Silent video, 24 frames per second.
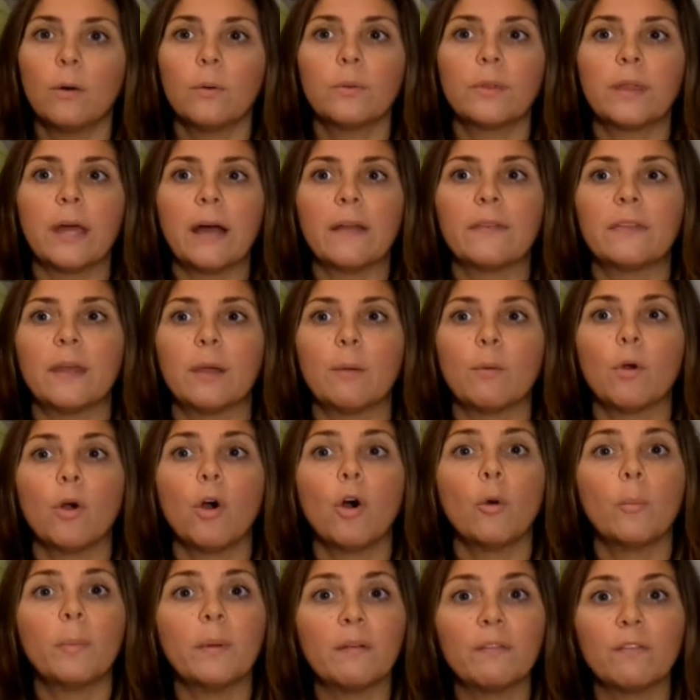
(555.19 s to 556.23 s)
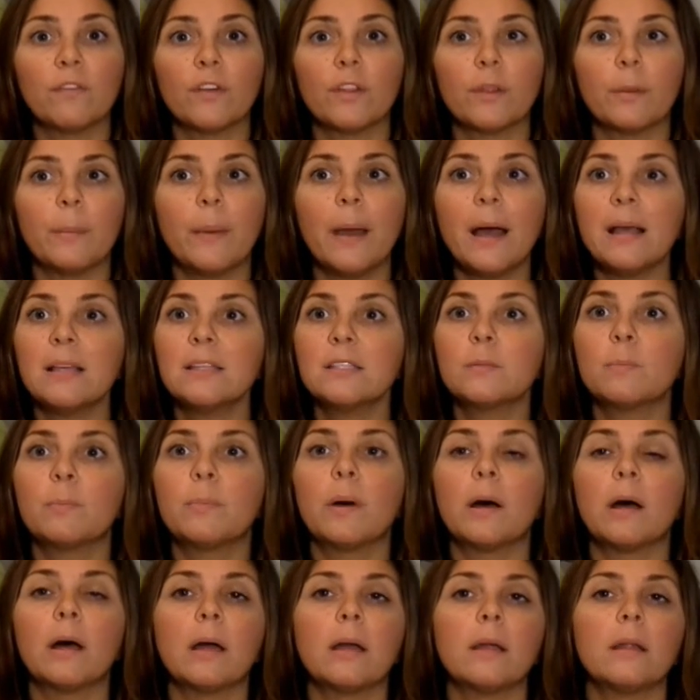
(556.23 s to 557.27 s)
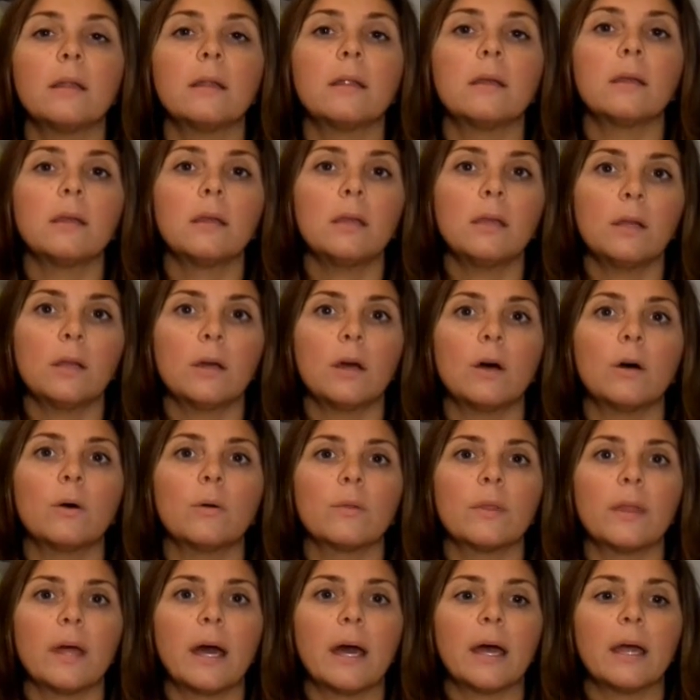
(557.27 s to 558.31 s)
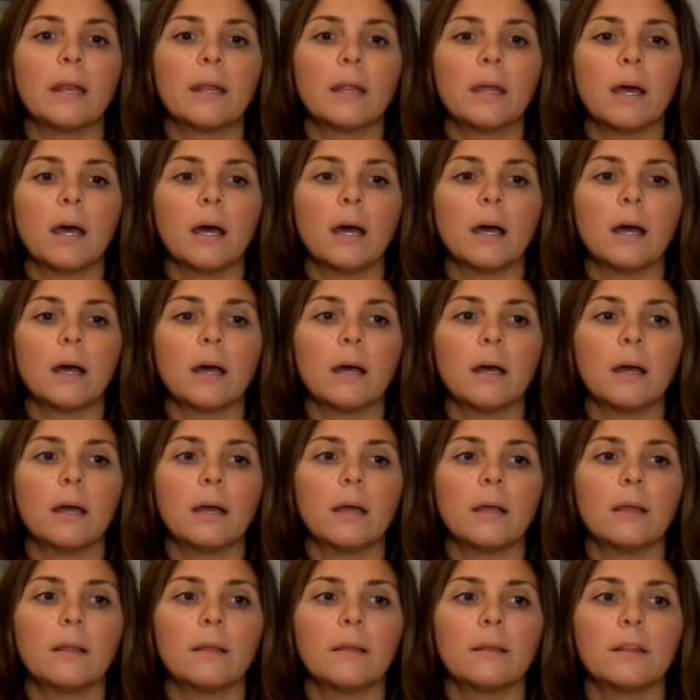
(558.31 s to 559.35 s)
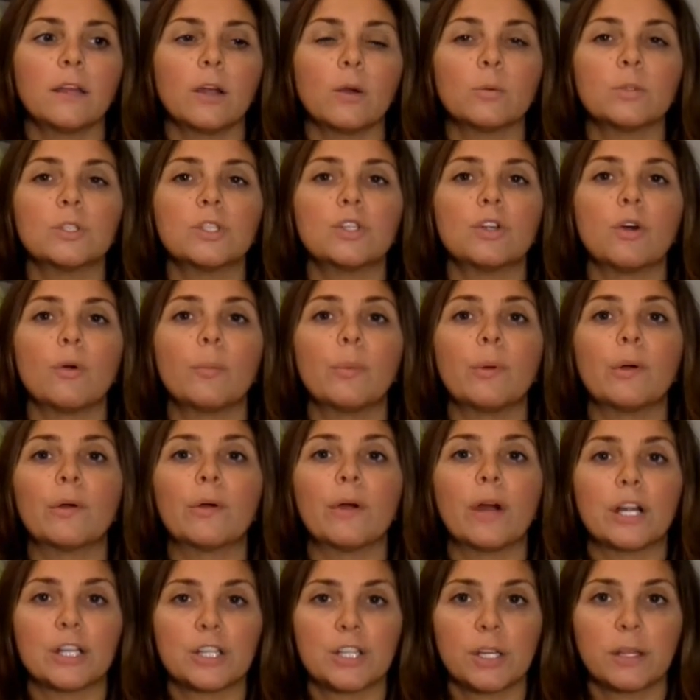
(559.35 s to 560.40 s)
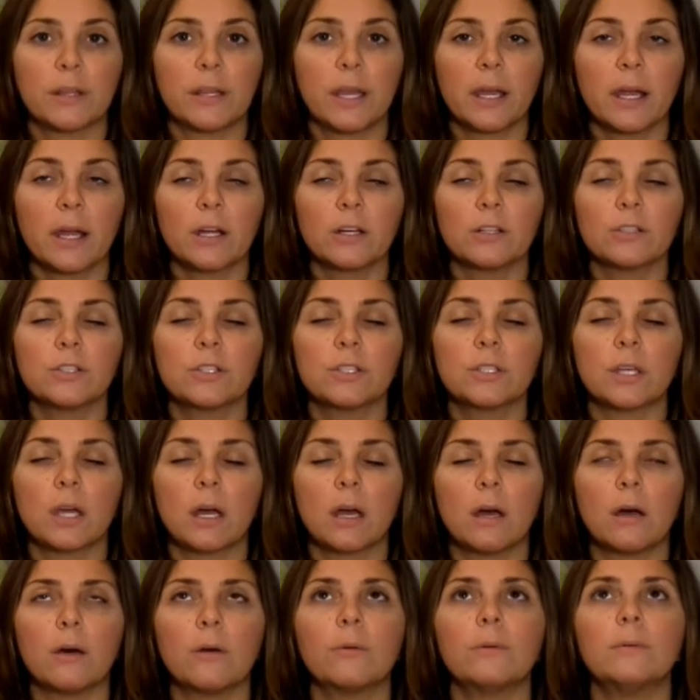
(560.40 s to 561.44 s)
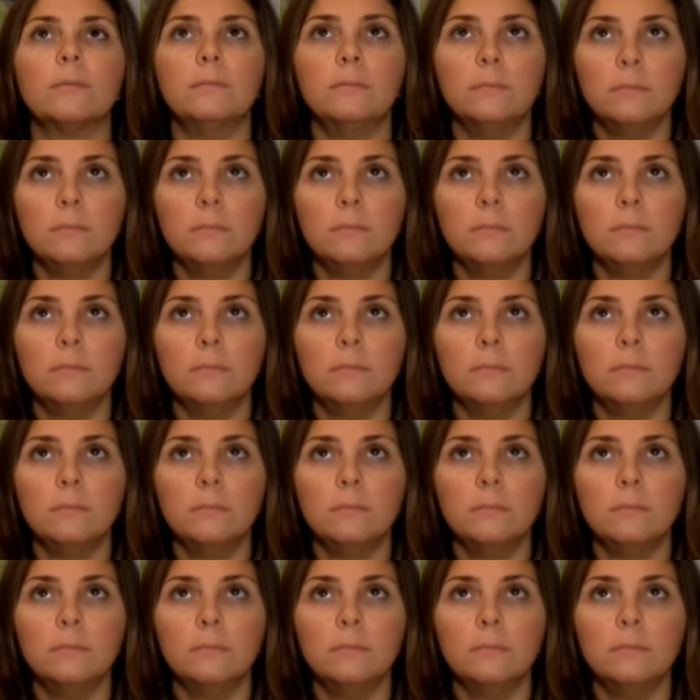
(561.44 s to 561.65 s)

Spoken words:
that they were hoping for the best, but that there was no progression there. So